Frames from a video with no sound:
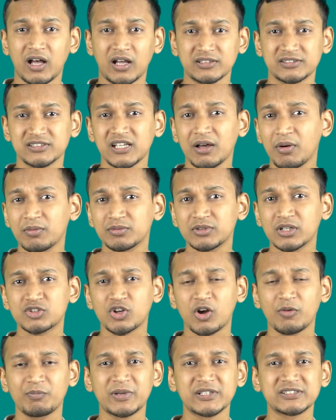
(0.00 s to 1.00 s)
Some of the
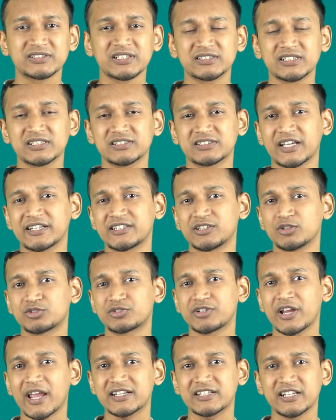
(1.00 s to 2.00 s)
top businesses that
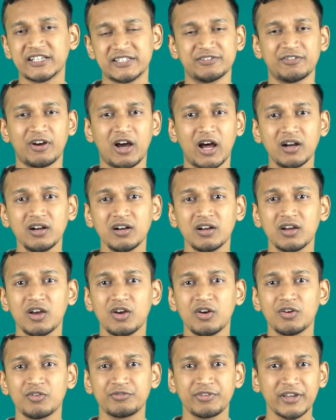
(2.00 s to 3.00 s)
use ReactNative are
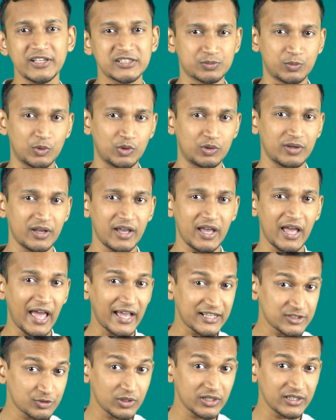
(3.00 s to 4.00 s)
Facebook.
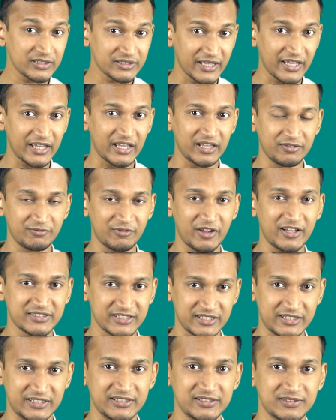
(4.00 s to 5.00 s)
Actually, they
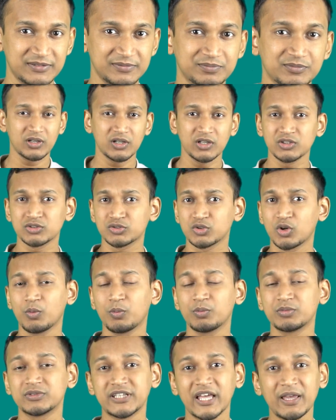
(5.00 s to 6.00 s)
invented it.
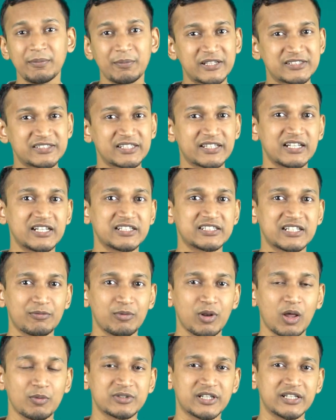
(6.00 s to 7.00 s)
So, they basically
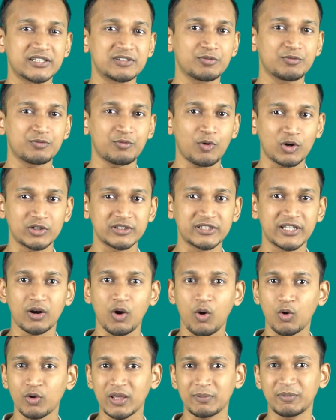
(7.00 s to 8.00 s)
developed it for
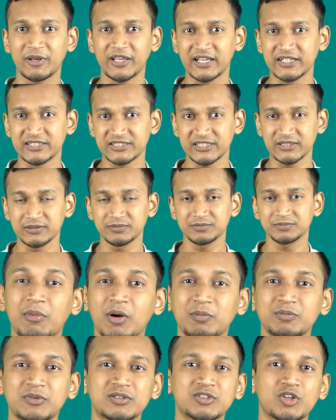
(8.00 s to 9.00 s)
their own application.
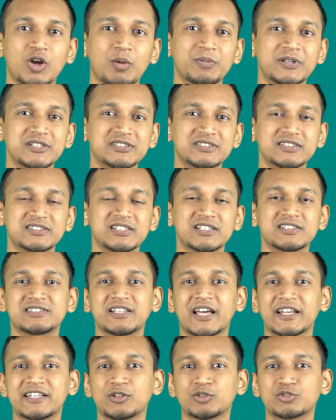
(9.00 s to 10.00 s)
Some of the top businesses
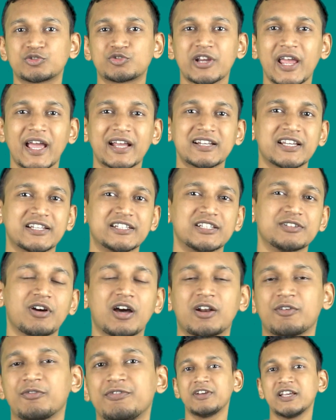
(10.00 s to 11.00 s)
that use
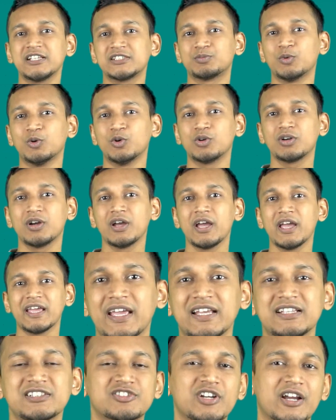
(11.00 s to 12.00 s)
ReactNative are Facebook,
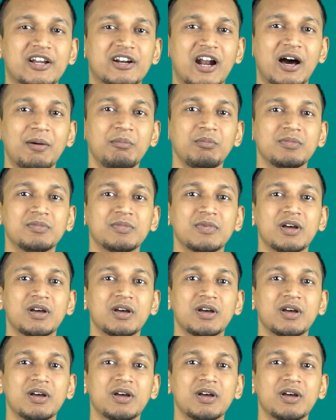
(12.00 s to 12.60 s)
Instagram,